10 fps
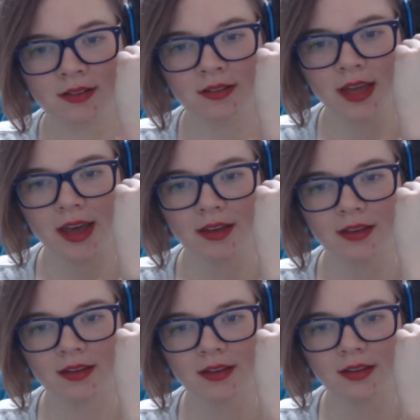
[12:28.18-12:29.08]
Hey,
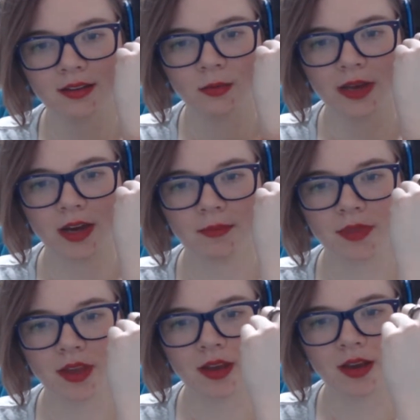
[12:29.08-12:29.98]
wake up.
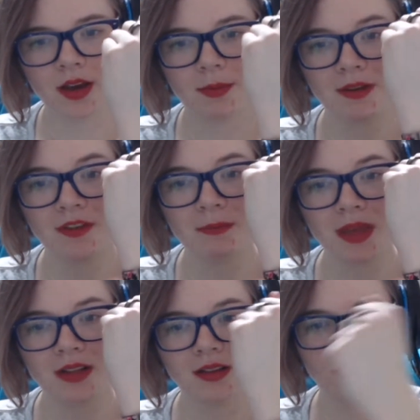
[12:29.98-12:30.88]
Uh, my Fitbit